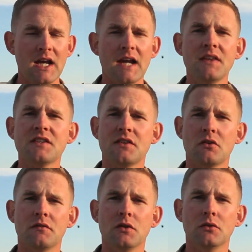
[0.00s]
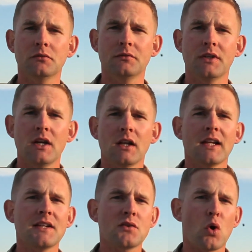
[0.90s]
In this interview,
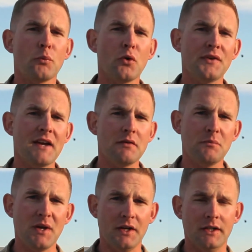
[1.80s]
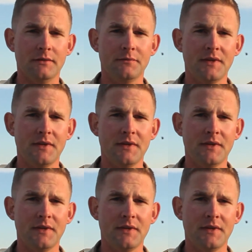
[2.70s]
Lance Corporal Devin Bidtah,